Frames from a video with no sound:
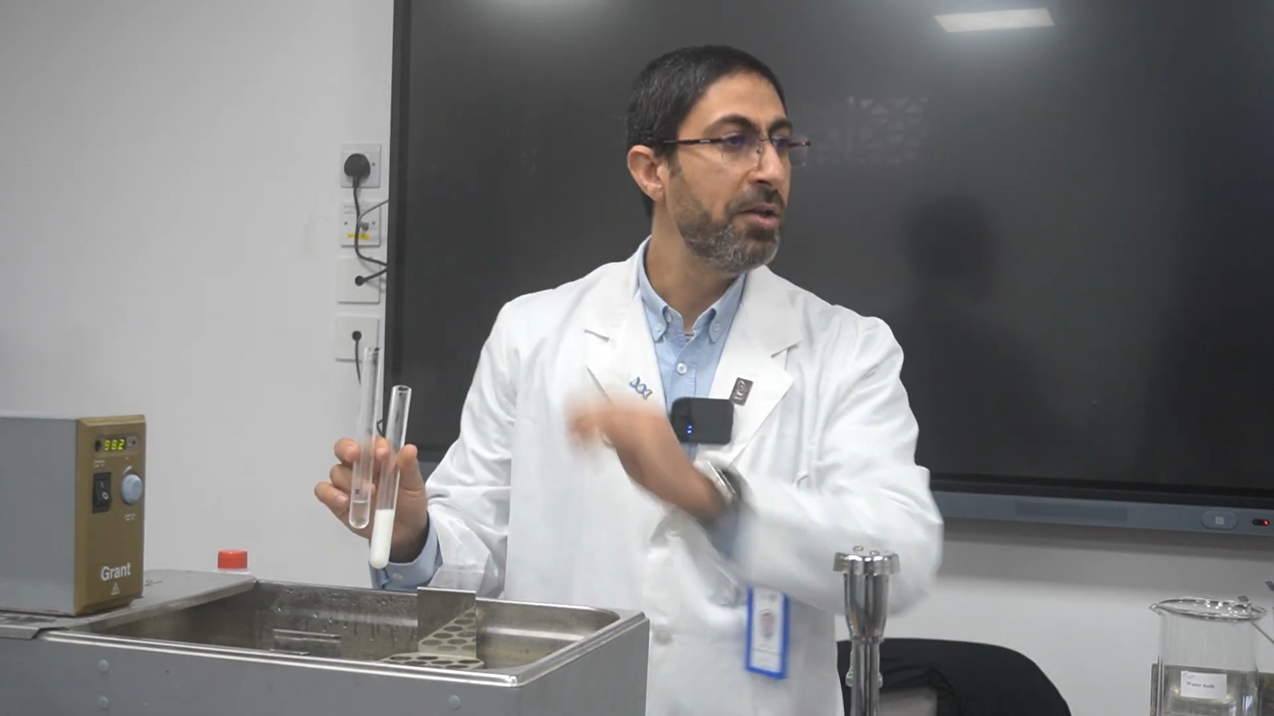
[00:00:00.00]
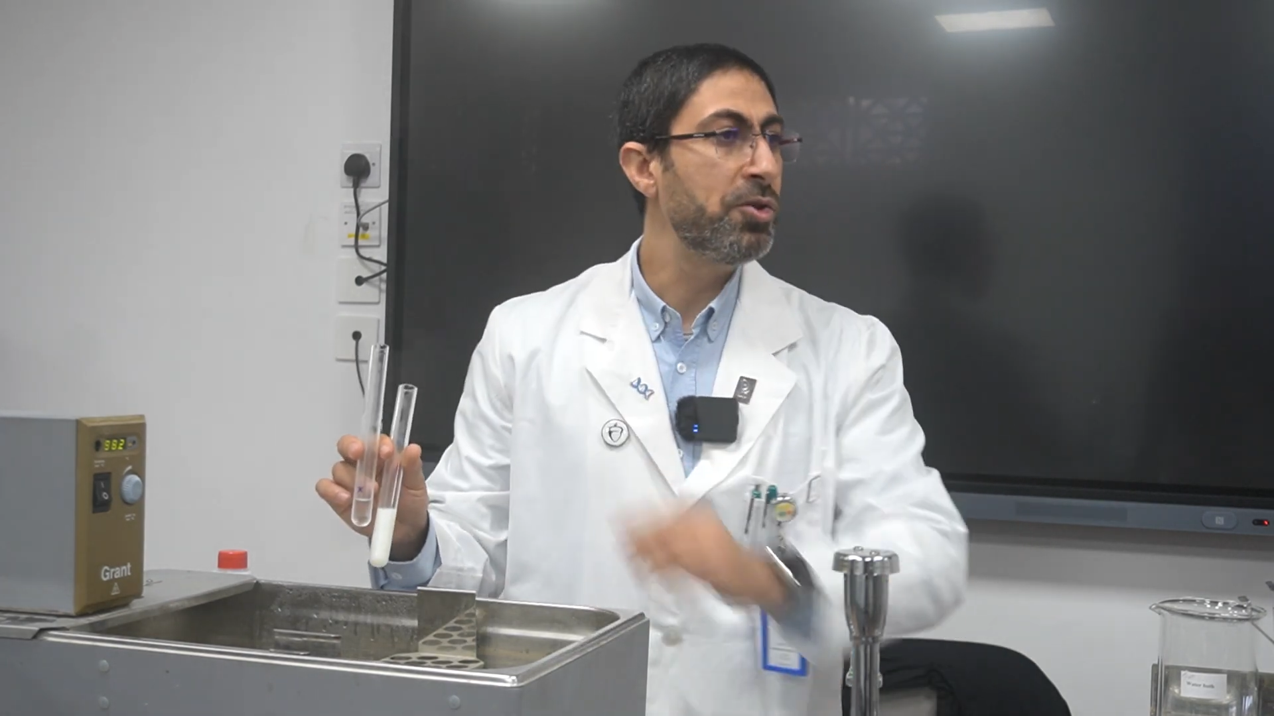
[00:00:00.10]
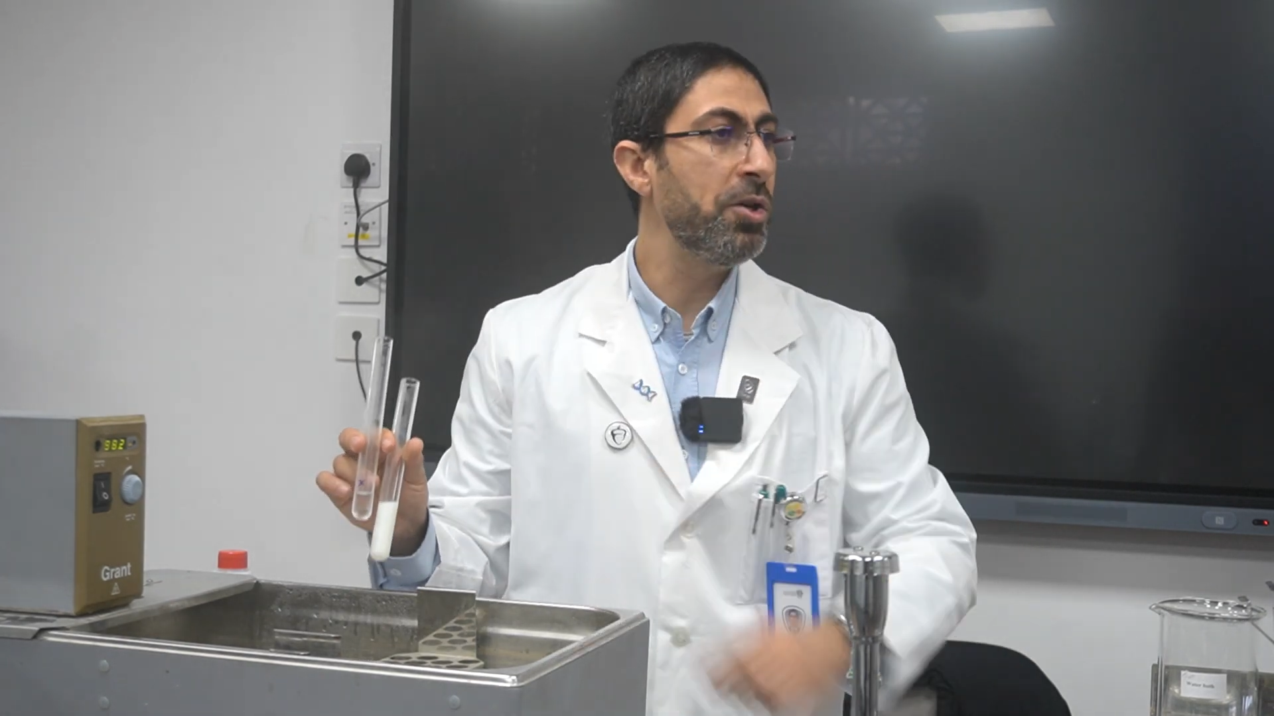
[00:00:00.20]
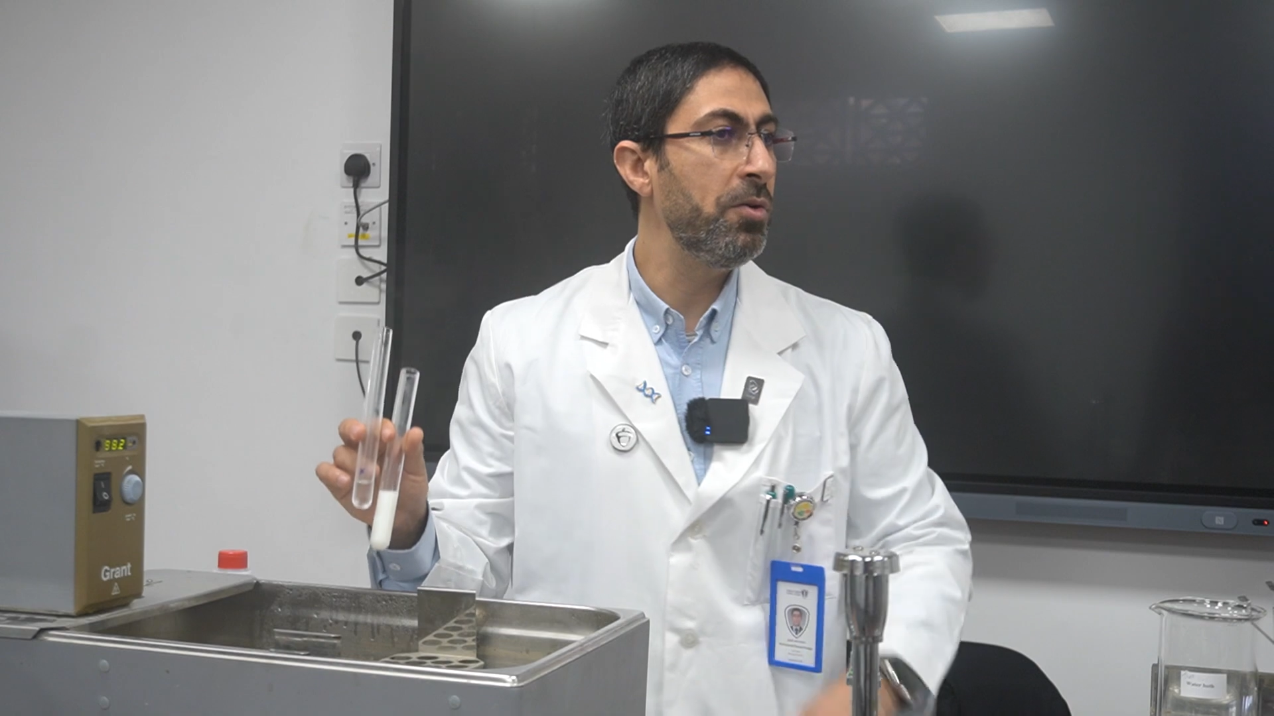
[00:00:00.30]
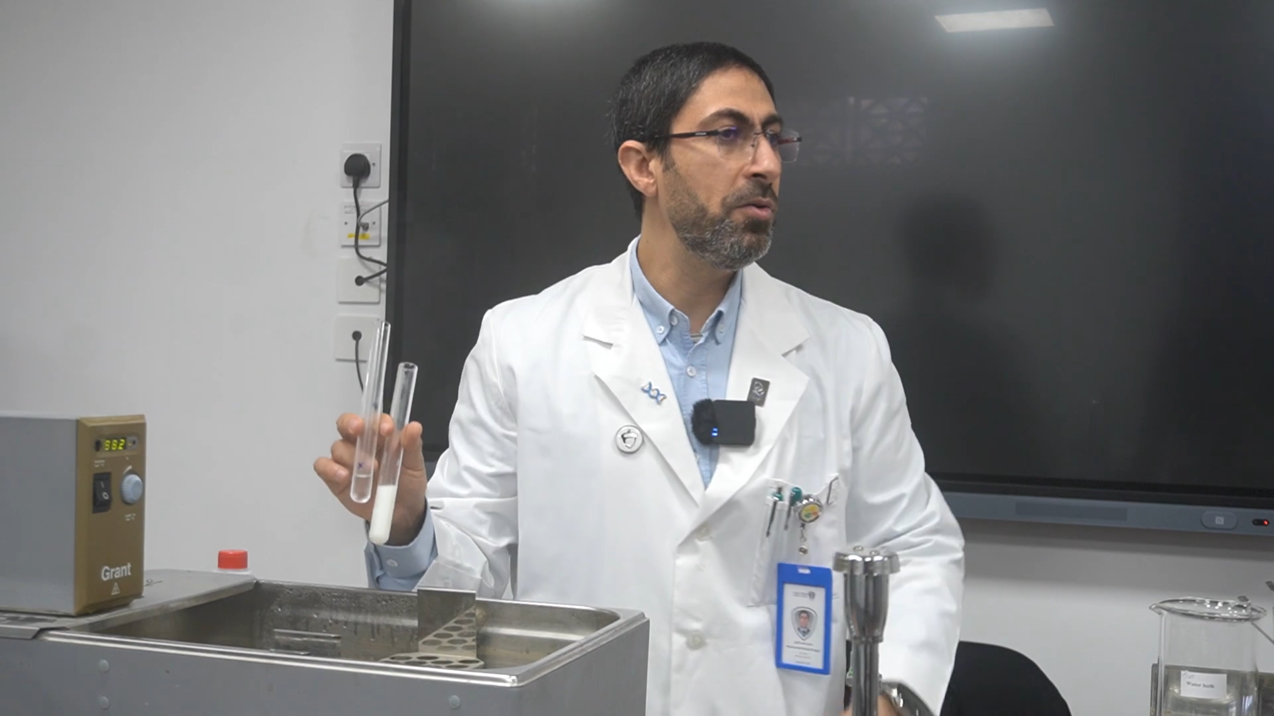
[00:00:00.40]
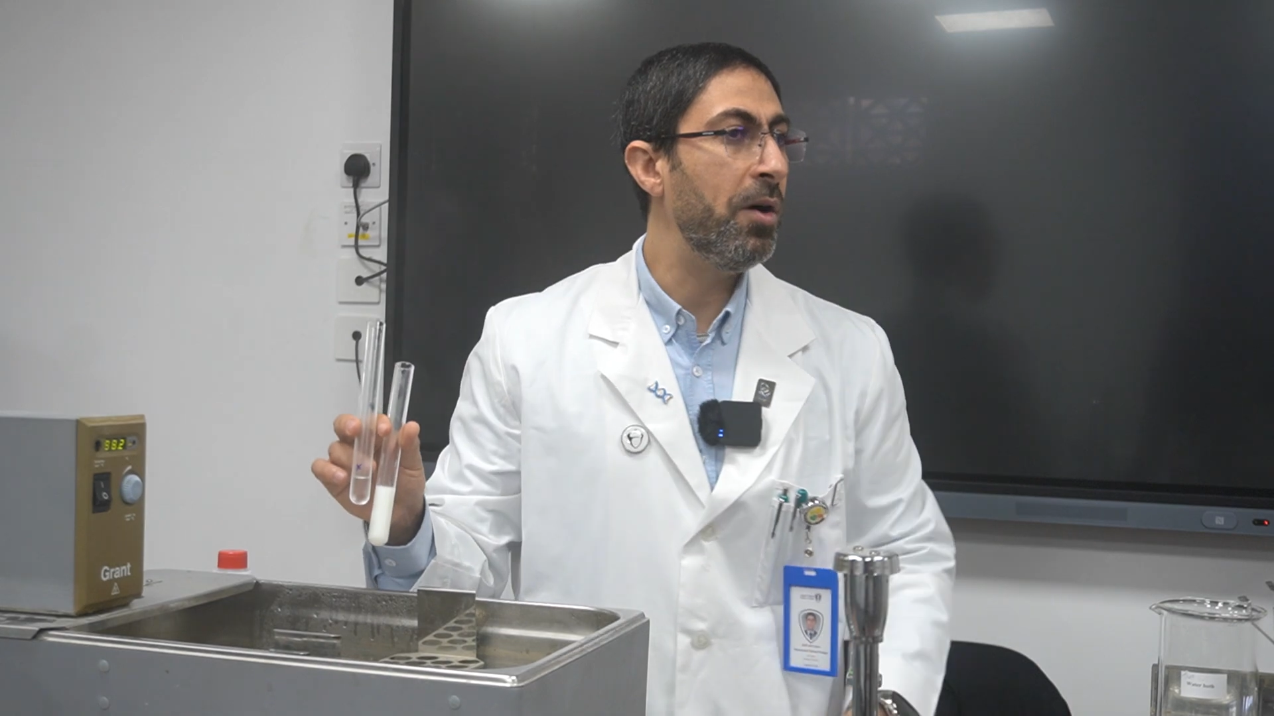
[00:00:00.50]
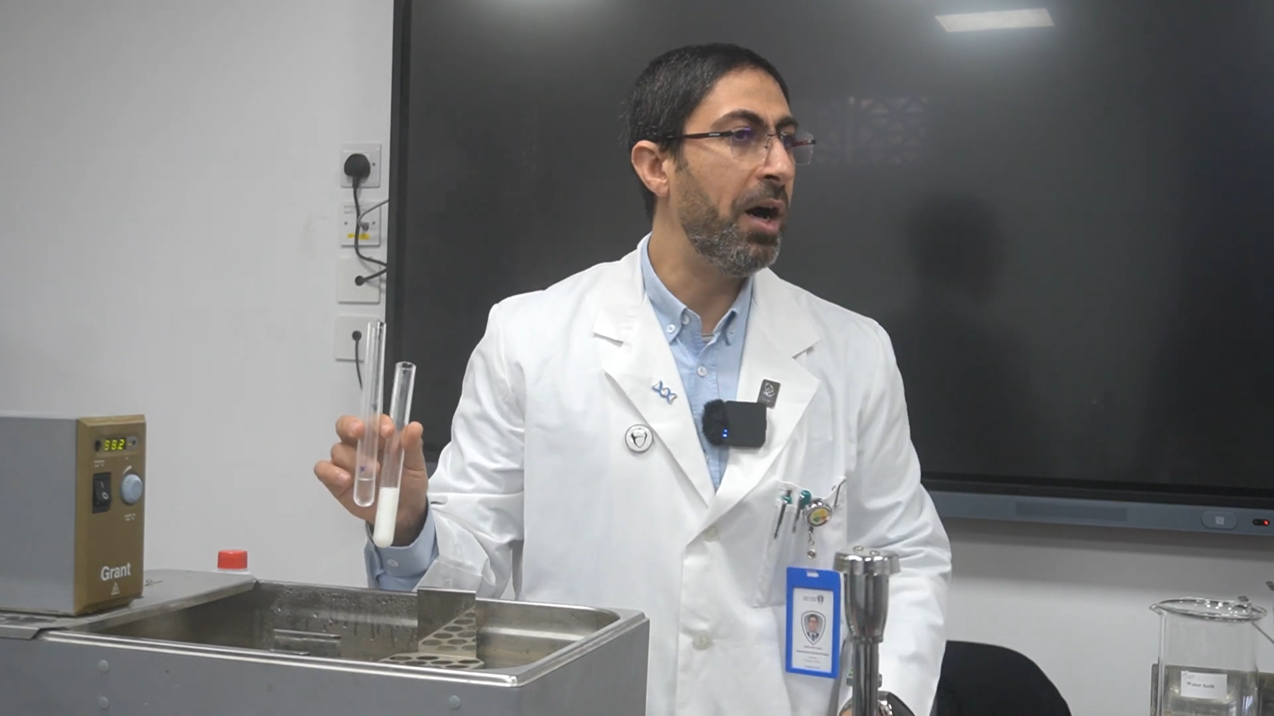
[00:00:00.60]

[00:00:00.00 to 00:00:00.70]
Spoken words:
to